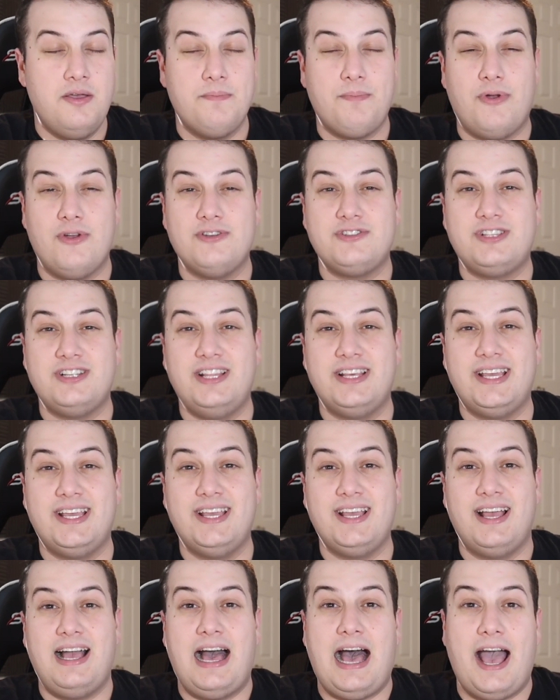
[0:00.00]

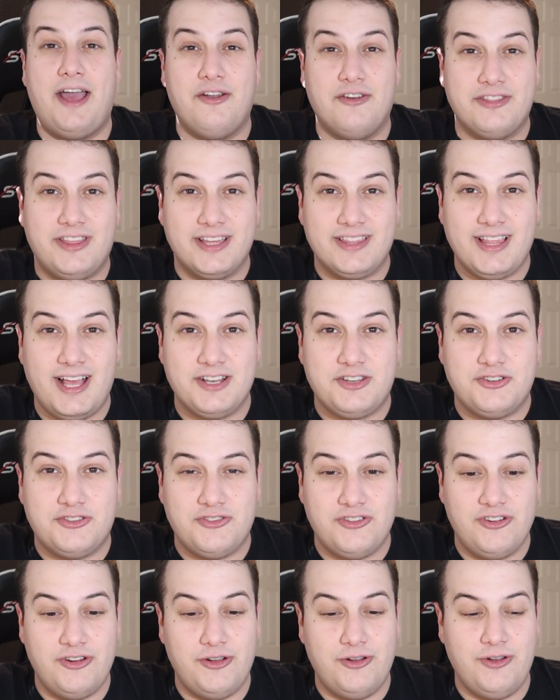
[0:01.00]
Personally, I don't think that's
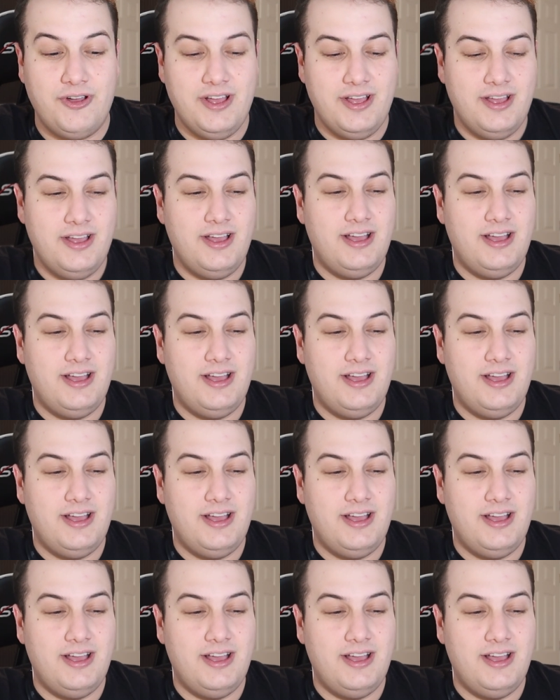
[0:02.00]
true.